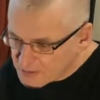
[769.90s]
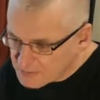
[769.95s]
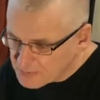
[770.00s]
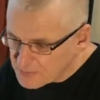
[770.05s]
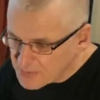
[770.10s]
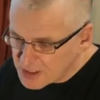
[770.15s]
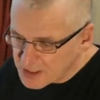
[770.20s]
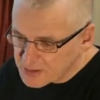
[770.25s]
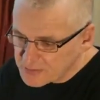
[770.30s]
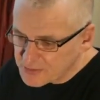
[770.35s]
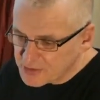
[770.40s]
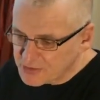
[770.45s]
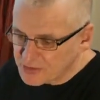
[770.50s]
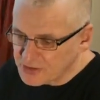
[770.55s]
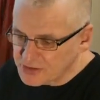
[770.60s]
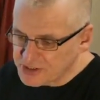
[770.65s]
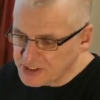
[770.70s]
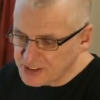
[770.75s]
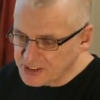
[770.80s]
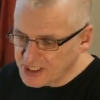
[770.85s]
minim,
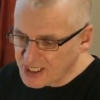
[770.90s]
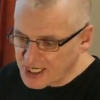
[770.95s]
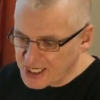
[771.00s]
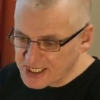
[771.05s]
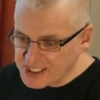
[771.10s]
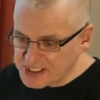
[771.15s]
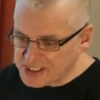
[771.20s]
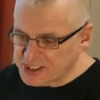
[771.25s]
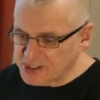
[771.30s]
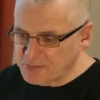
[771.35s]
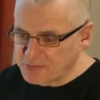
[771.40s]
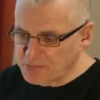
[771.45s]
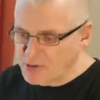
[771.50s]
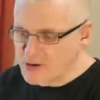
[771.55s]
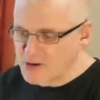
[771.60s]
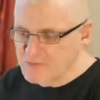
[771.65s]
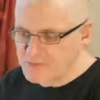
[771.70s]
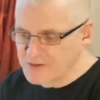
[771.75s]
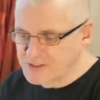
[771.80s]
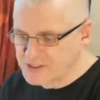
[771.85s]
crotchet. That is the
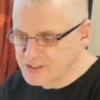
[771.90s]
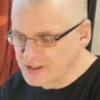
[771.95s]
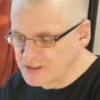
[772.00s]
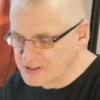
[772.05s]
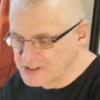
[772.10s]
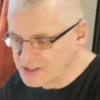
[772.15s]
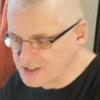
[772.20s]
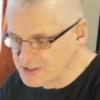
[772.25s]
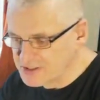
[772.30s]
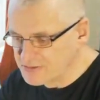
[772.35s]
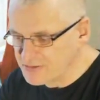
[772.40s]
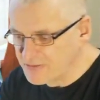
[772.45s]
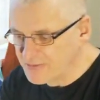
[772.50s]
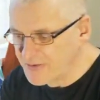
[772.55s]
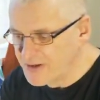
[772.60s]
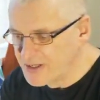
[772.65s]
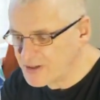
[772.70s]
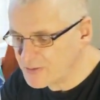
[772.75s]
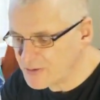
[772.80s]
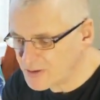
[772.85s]
perfect answer. So if
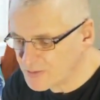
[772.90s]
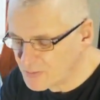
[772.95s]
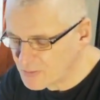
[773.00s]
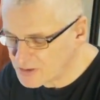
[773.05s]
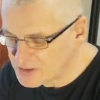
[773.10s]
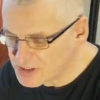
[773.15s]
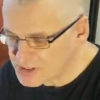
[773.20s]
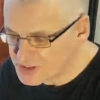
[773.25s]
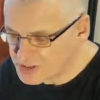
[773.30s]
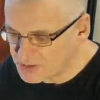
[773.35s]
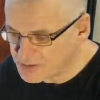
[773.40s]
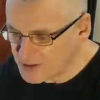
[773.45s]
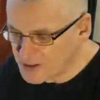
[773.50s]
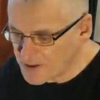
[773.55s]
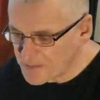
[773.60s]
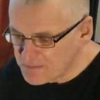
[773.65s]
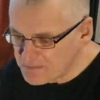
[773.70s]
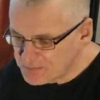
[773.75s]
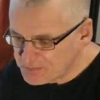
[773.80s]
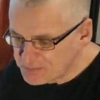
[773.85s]
anyone wants to